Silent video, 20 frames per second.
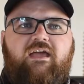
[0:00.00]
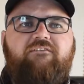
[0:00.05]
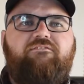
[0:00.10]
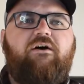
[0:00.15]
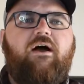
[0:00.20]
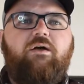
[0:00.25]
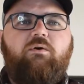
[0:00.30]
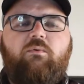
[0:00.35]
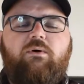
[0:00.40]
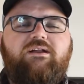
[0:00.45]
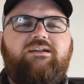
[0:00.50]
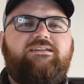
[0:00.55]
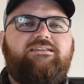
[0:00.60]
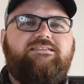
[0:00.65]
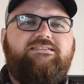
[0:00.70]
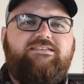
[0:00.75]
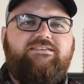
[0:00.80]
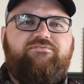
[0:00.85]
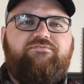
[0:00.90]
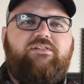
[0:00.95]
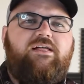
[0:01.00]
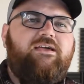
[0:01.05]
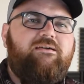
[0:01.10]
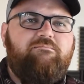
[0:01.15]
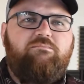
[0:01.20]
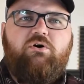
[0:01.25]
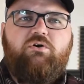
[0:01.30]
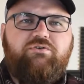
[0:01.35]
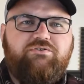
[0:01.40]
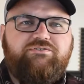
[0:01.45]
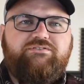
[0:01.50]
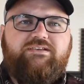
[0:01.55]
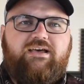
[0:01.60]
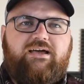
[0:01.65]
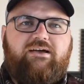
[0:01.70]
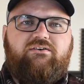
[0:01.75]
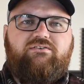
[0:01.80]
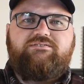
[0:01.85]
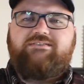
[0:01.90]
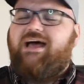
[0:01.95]
If I wanted to see flying
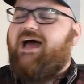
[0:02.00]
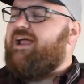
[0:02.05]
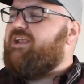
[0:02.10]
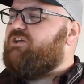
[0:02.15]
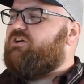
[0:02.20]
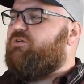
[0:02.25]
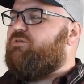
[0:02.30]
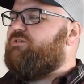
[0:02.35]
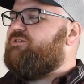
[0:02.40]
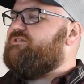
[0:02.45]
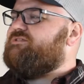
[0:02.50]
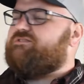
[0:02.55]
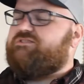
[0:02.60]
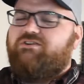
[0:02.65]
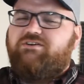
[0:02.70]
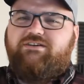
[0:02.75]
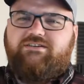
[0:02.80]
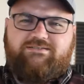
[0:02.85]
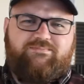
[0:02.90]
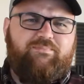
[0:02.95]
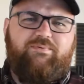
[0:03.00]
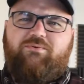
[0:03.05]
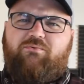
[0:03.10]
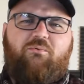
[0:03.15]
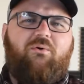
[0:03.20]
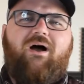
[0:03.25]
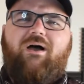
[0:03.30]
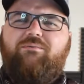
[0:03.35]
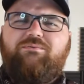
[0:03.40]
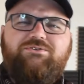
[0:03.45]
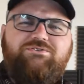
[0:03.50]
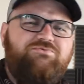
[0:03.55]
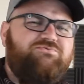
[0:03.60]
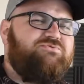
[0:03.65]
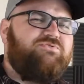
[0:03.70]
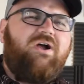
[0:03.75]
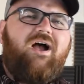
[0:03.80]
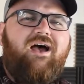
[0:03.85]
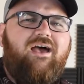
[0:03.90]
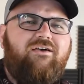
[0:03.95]
motorcycles, I'd go to the circus, but why would you
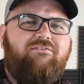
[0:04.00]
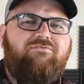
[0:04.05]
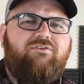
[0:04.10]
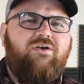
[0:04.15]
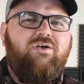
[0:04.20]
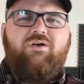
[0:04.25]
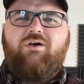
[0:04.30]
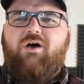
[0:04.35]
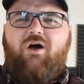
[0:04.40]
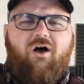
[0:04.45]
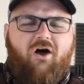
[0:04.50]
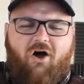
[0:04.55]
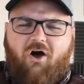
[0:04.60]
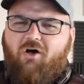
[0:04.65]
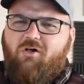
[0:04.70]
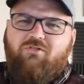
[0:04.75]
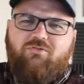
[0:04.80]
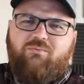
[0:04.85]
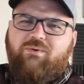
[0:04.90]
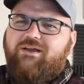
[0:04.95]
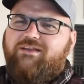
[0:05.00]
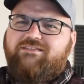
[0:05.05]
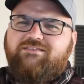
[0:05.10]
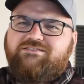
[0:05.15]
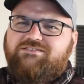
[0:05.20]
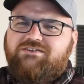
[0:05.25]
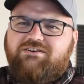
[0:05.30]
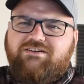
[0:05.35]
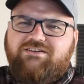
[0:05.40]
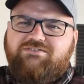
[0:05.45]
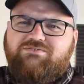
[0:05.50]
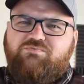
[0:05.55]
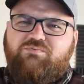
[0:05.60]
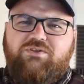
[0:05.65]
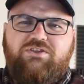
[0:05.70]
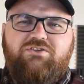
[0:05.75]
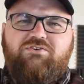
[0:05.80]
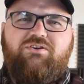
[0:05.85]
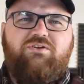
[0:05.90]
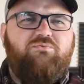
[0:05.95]
drive all the way to the circus
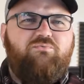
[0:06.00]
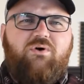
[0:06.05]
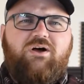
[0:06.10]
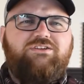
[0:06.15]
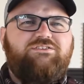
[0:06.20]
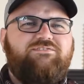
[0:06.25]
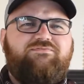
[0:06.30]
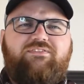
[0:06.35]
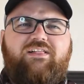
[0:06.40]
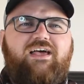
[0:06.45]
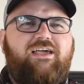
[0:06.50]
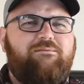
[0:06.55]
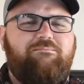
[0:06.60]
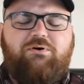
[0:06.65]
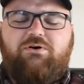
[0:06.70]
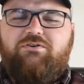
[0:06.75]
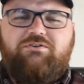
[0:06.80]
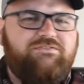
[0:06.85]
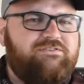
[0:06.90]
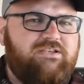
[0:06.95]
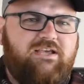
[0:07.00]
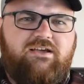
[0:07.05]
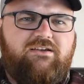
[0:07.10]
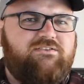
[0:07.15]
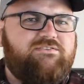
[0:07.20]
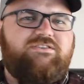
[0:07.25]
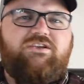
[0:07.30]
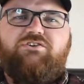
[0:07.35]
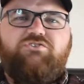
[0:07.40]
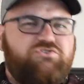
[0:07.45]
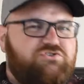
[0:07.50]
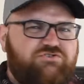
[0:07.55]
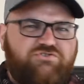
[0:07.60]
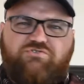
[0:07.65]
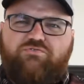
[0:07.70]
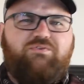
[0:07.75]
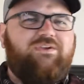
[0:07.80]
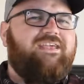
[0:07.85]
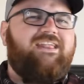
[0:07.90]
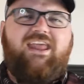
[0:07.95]
when you can watch flying motorcycles on your
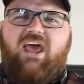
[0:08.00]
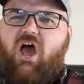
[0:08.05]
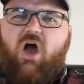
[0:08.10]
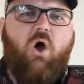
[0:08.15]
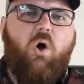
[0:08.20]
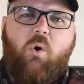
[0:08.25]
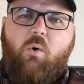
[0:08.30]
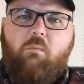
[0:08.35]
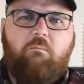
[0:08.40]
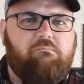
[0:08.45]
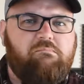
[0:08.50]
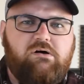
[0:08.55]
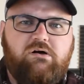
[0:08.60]
screen at home?